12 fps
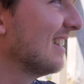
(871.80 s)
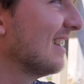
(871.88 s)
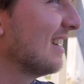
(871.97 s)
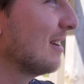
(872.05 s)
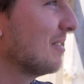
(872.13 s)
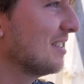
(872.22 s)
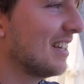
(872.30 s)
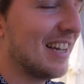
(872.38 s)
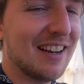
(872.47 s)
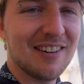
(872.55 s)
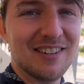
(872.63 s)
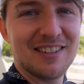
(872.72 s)
I'm going to sit
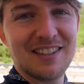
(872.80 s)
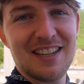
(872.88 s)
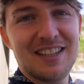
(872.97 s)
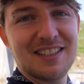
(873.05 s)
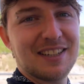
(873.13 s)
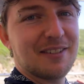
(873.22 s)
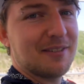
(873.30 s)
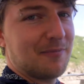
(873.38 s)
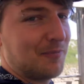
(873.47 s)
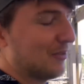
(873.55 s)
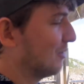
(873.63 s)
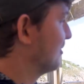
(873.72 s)
here and eat it
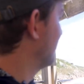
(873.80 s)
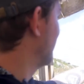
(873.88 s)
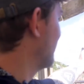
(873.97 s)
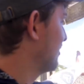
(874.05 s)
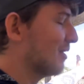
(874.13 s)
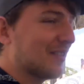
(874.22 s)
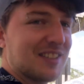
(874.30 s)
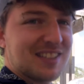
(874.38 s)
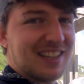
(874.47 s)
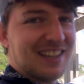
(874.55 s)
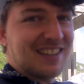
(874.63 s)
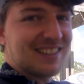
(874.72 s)
with a view of the
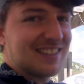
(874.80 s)
sea.